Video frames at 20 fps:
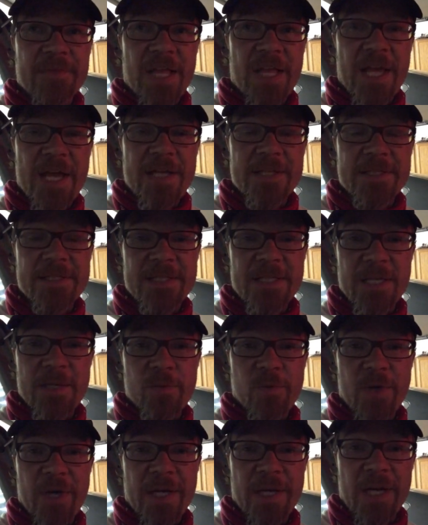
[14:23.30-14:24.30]
and see
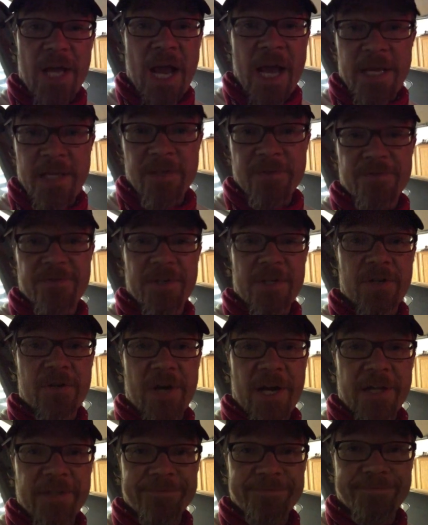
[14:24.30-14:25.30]
what I can figure
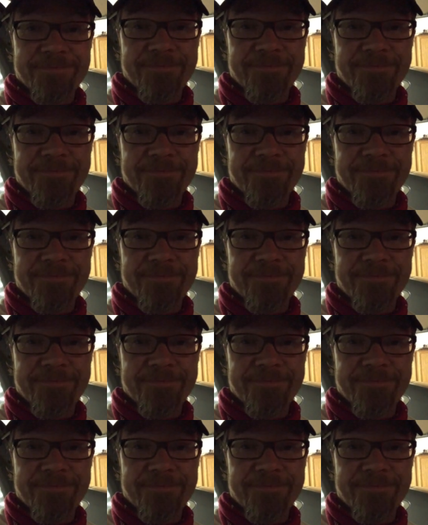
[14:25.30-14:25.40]
out.